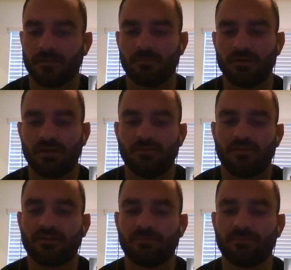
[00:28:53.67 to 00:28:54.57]
I mean, he
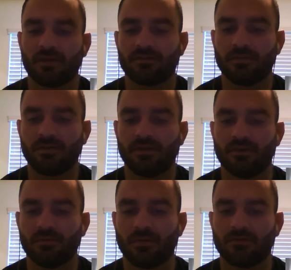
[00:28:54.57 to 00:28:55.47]
even has possibility
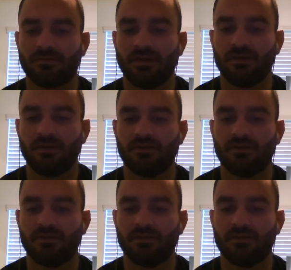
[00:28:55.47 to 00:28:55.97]
to hurt him on the feet,